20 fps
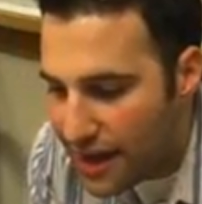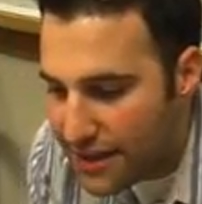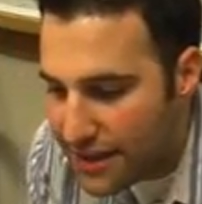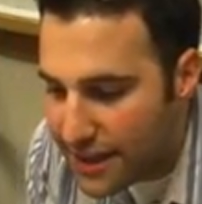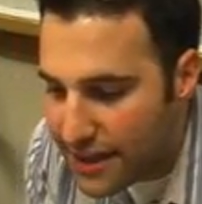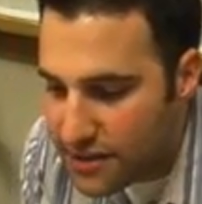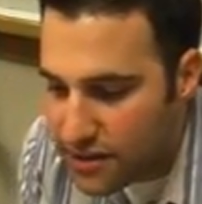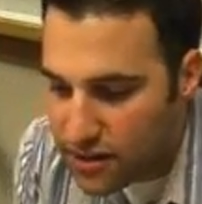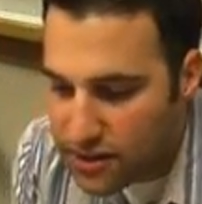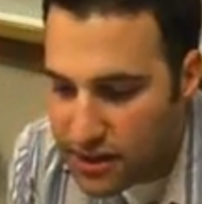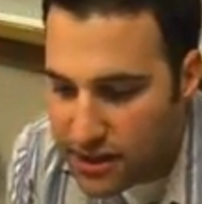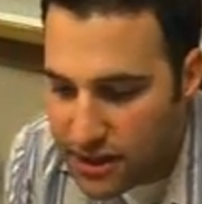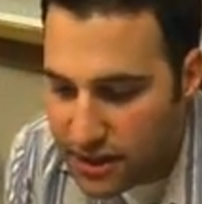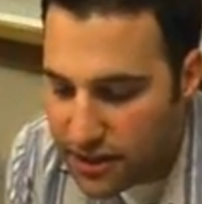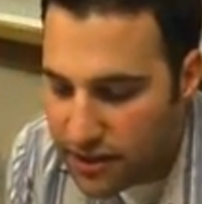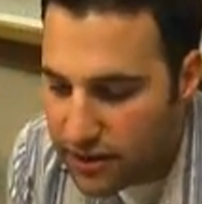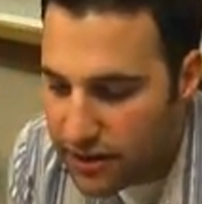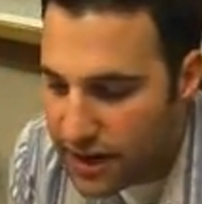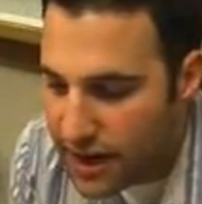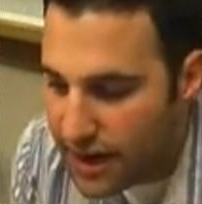think it's
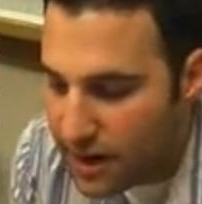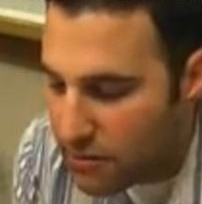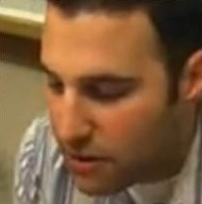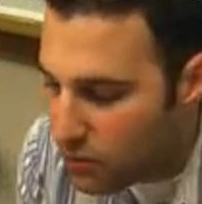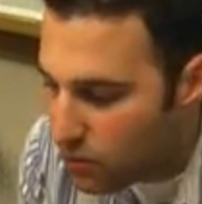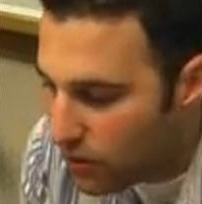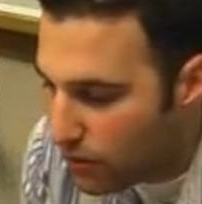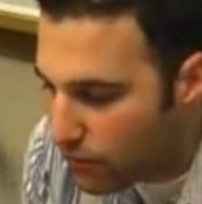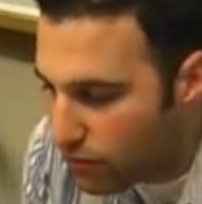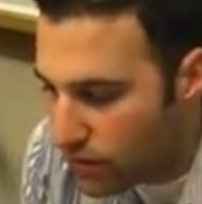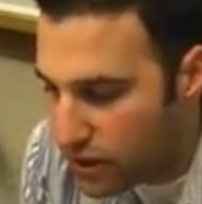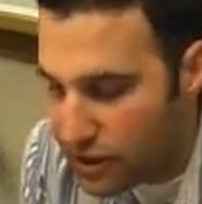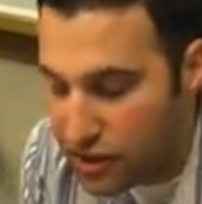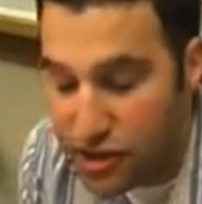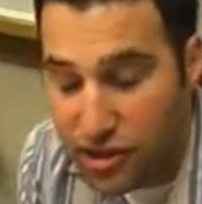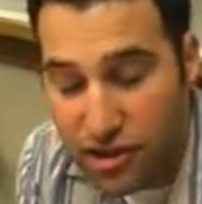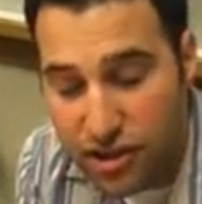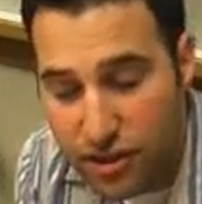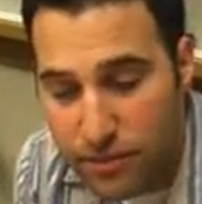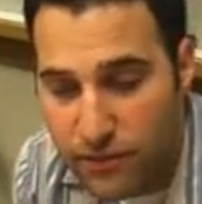unclear yet. I mean, we've really
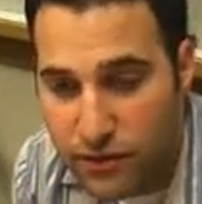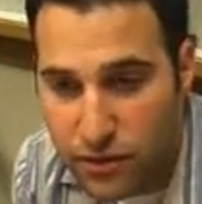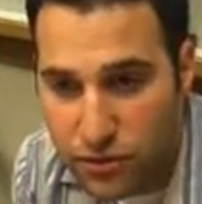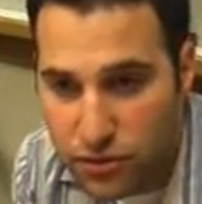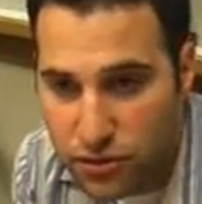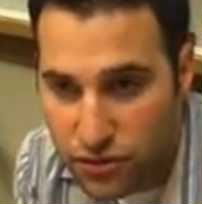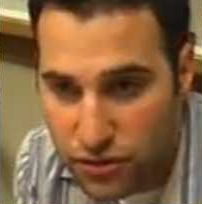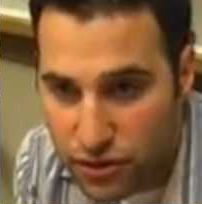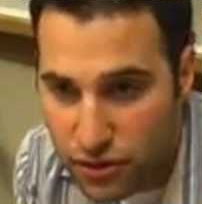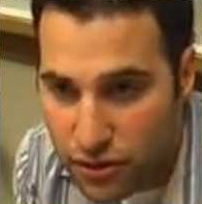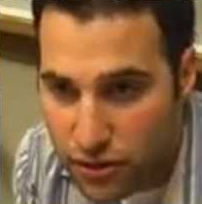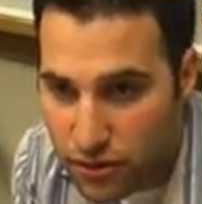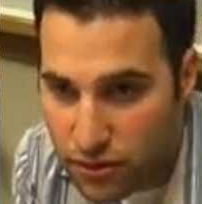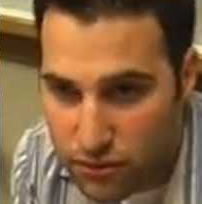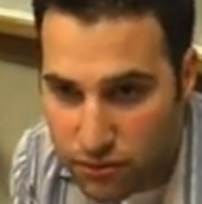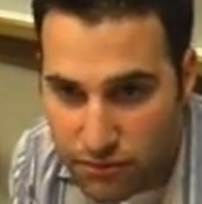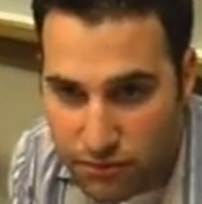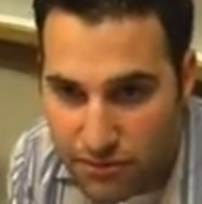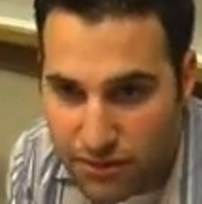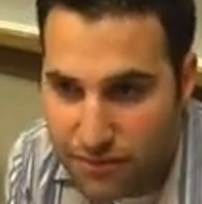just shipped Visual
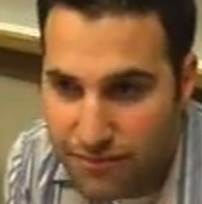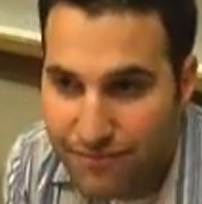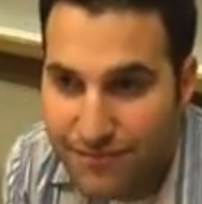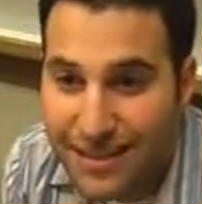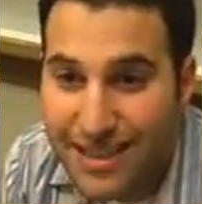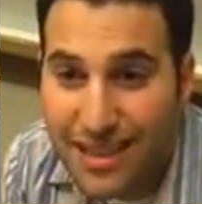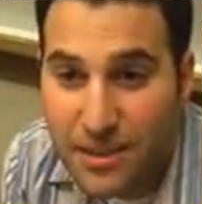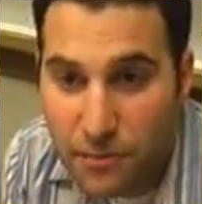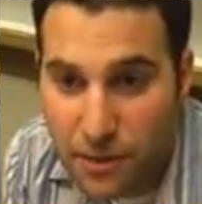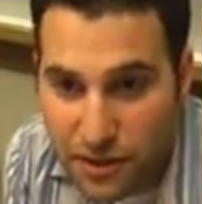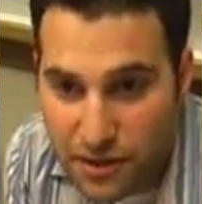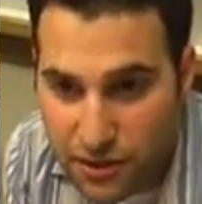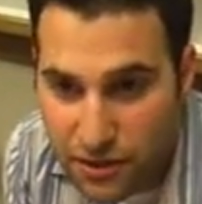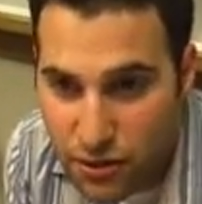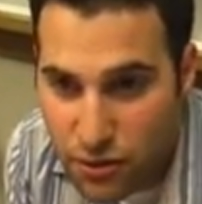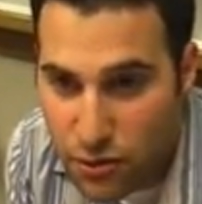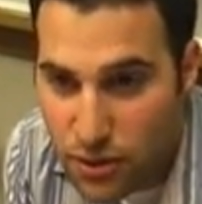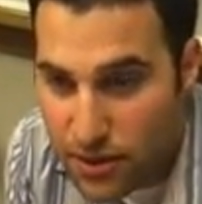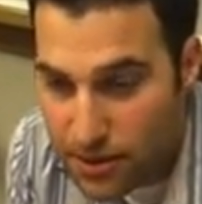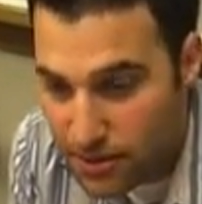Studio 6 months
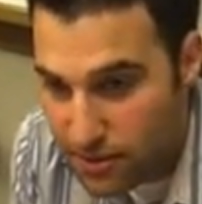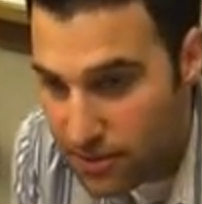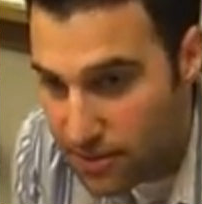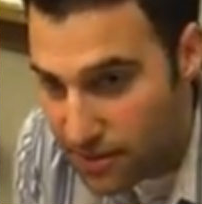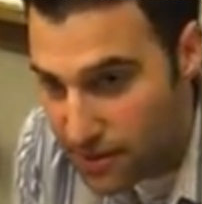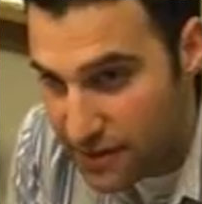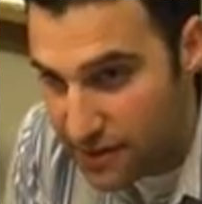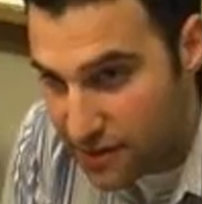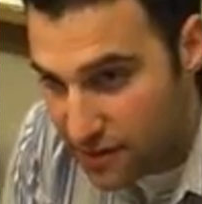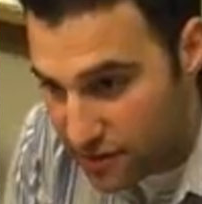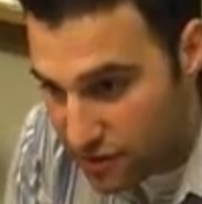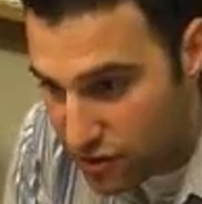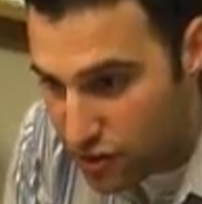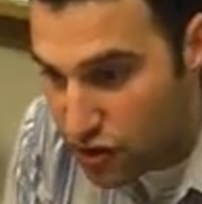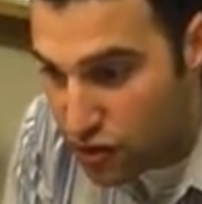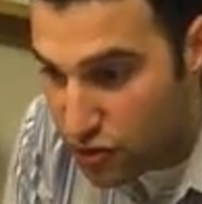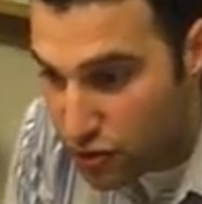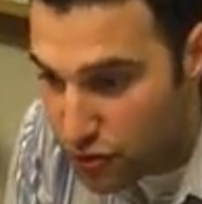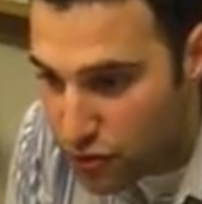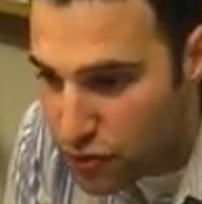ago with this
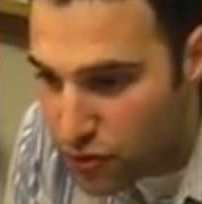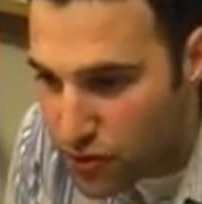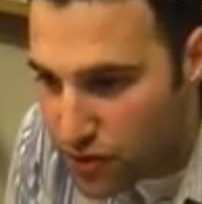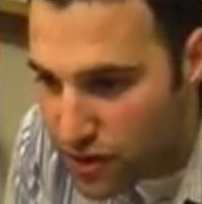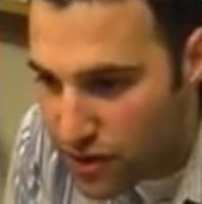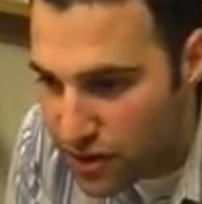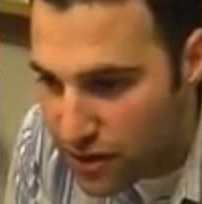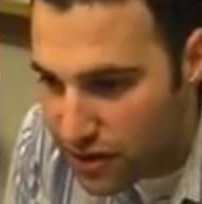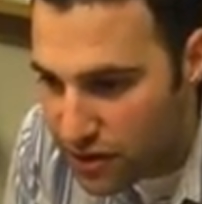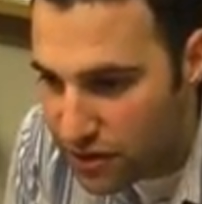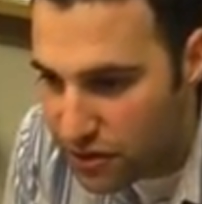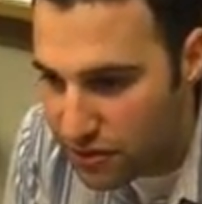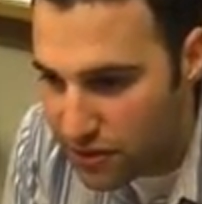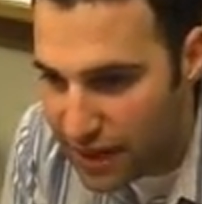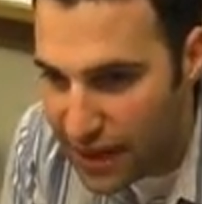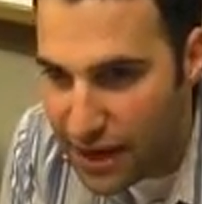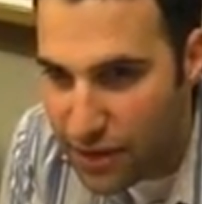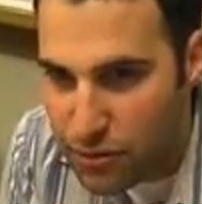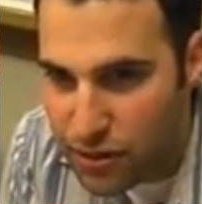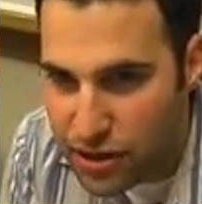new
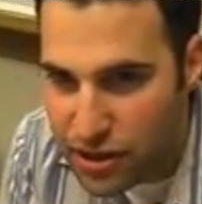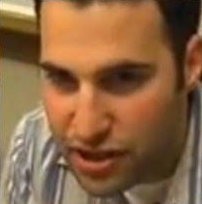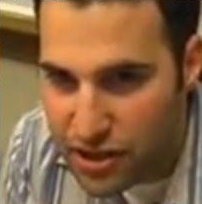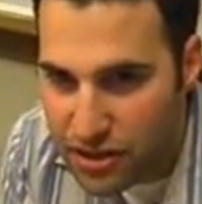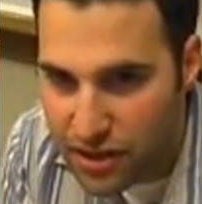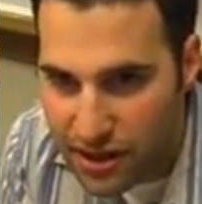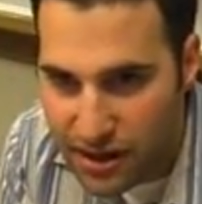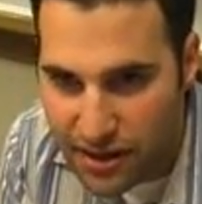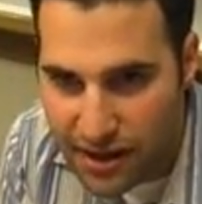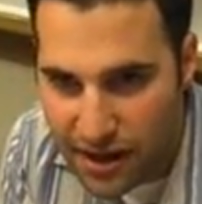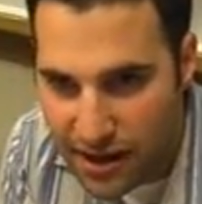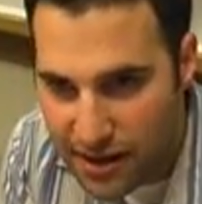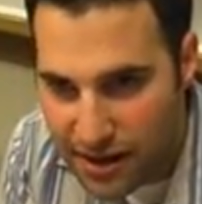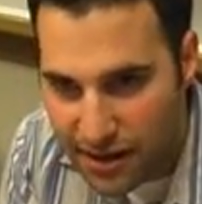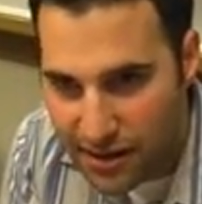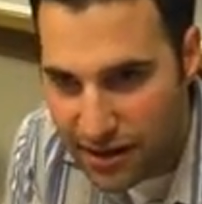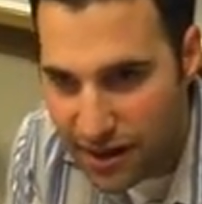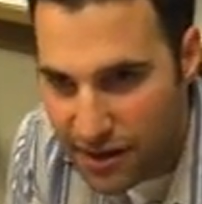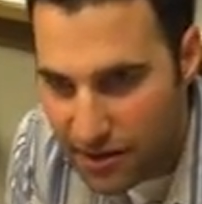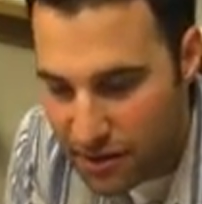language
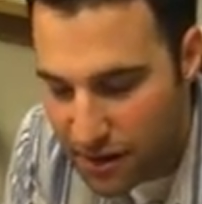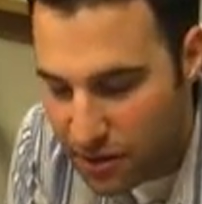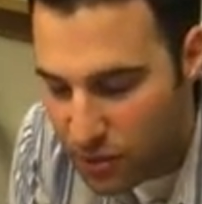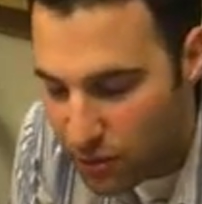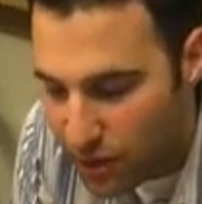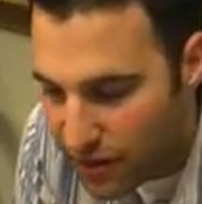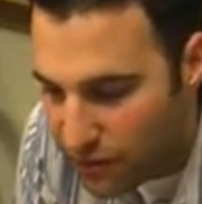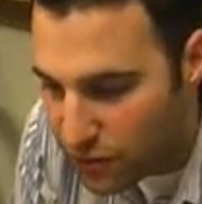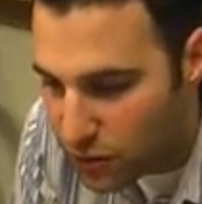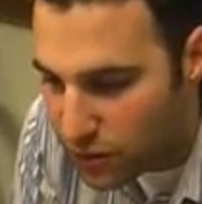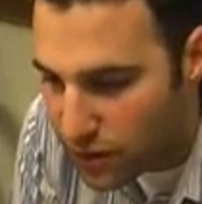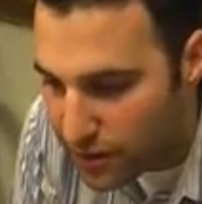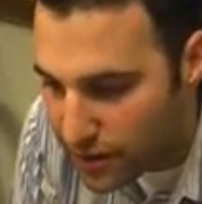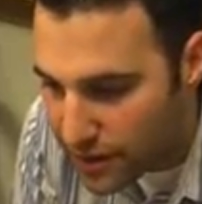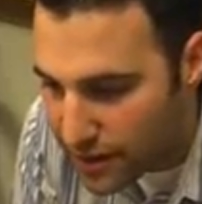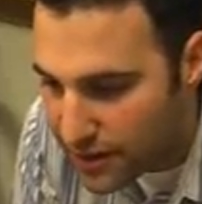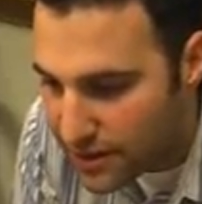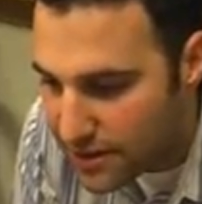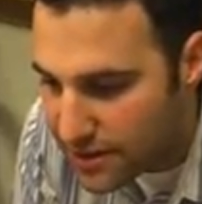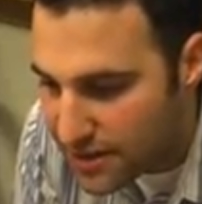and way of doing
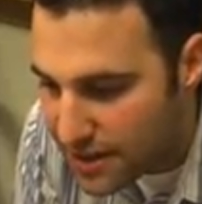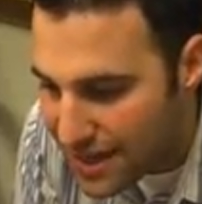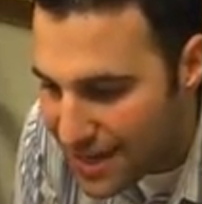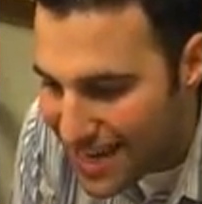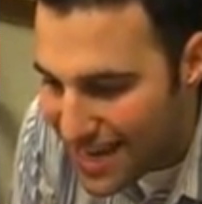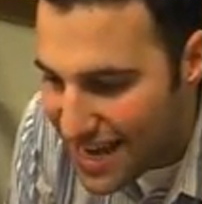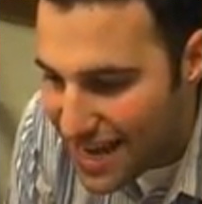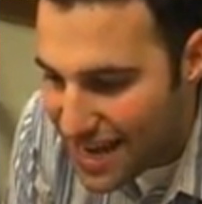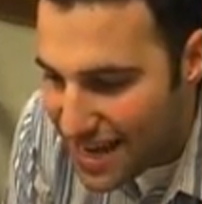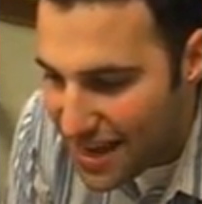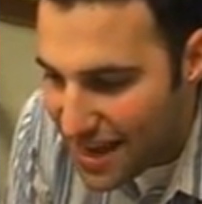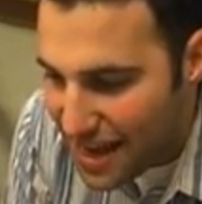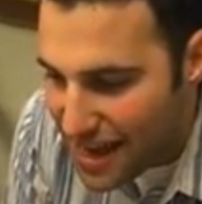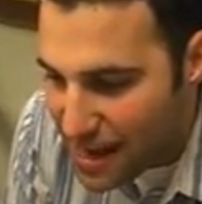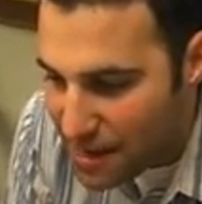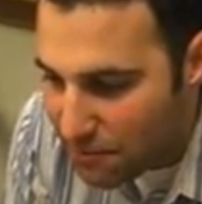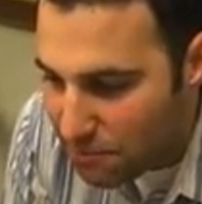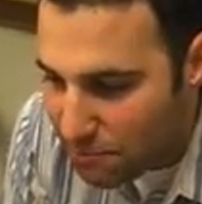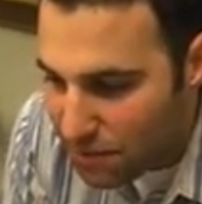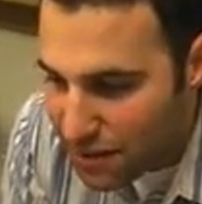things,
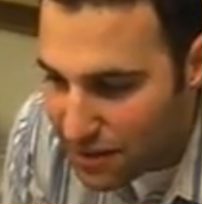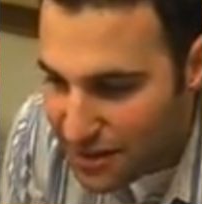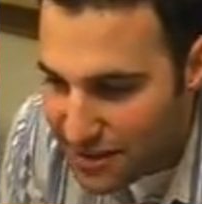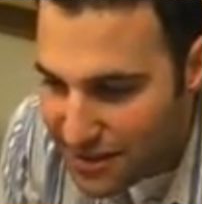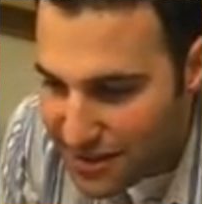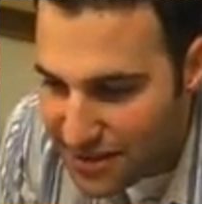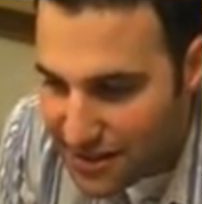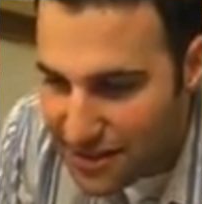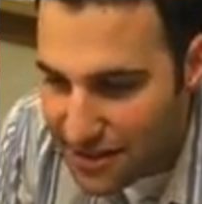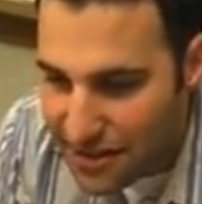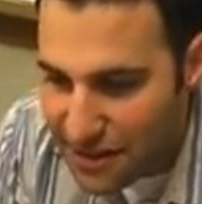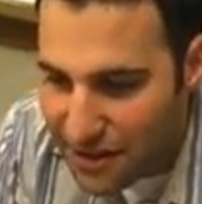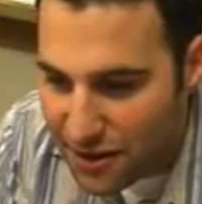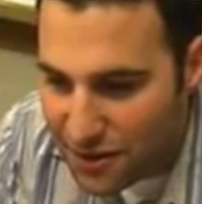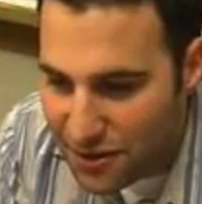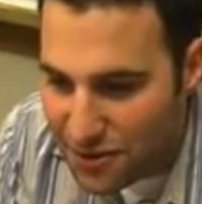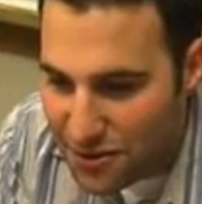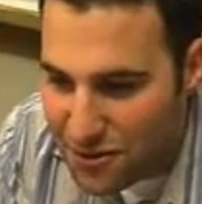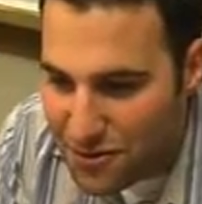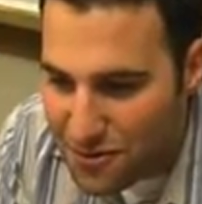and plus
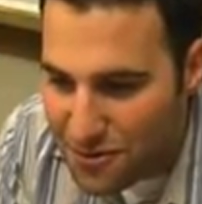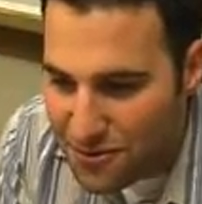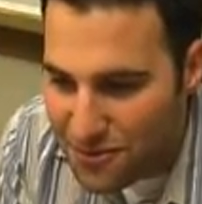a